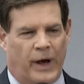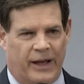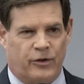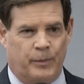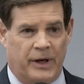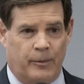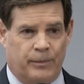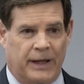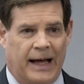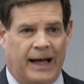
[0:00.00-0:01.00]
it's been
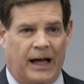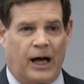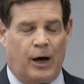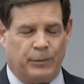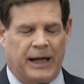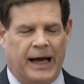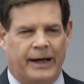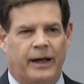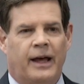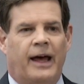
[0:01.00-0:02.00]

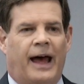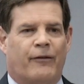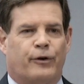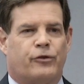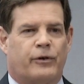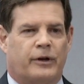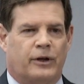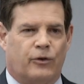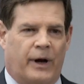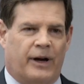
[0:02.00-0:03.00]
applied have
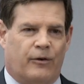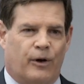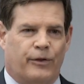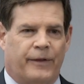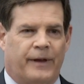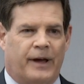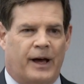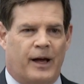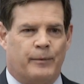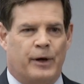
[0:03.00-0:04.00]
restricted credit growth in the
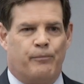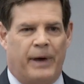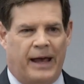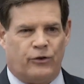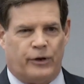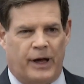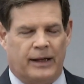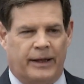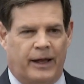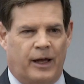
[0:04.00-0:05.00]
economy. Banks are
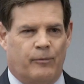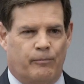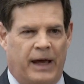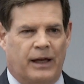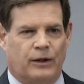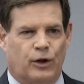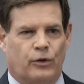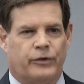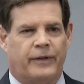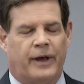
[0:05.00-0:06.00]
not making
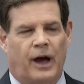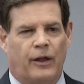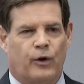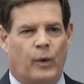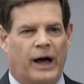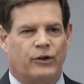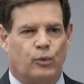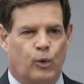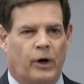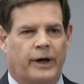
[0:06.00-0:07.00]
loans that they otherwise
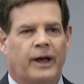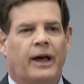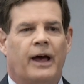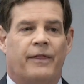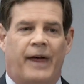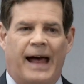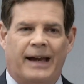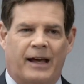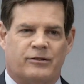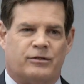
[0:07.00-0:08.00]
would, and that
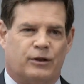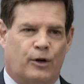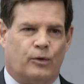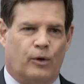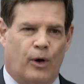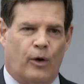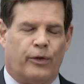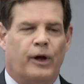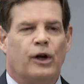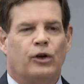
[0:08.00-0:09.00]
has slowed
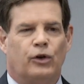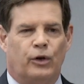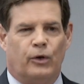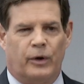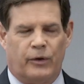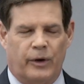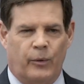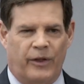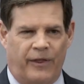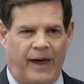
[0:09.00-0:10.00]
growth. Do you agree
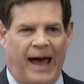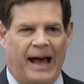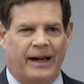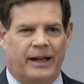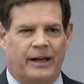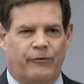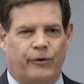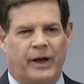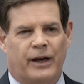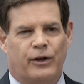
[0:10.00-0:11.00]
with that? And if
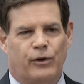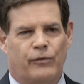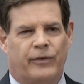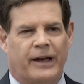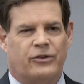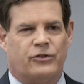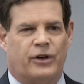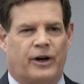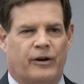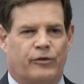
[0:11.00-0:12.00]
you get a new vice
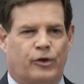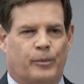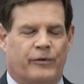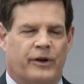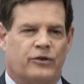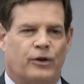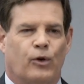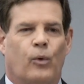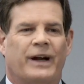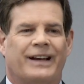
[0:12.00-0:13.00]
chair of supervision who
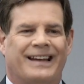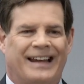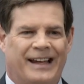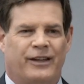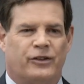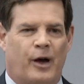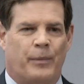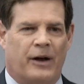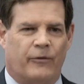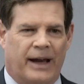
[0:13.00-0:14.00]
wanted to ease
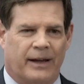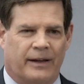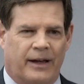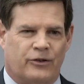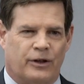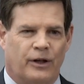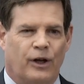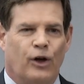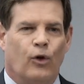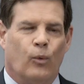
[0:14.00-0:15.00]
up on regulation,
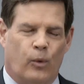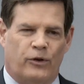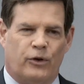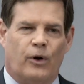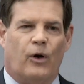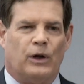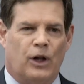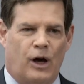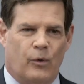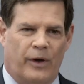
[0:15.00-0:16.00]
would you go
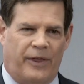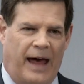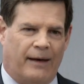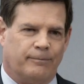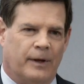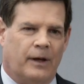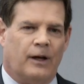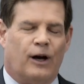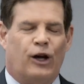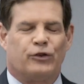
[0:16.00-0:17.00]
along with that?
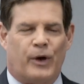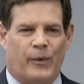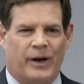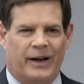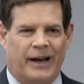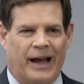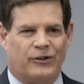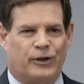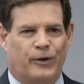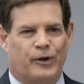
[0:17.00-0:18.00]
Also, I wanted to
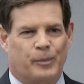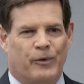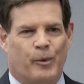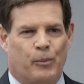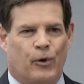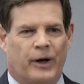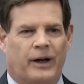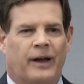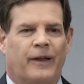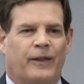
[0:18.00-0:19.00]
ask you, it's been
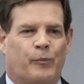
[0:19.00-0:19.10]
reported the